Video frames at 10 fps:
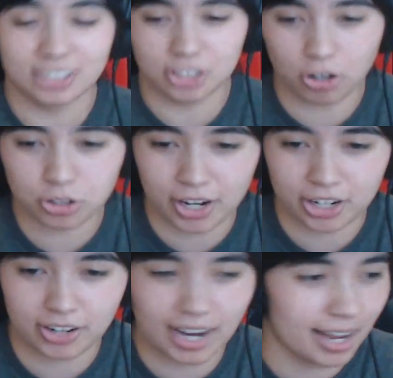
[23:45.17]
Ghost
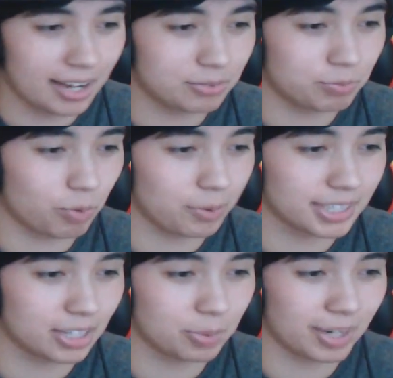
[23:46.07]
Rider and what was the
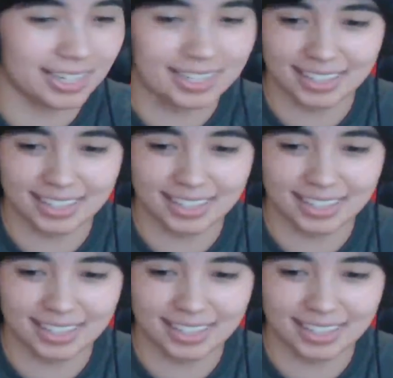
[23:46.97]
other one?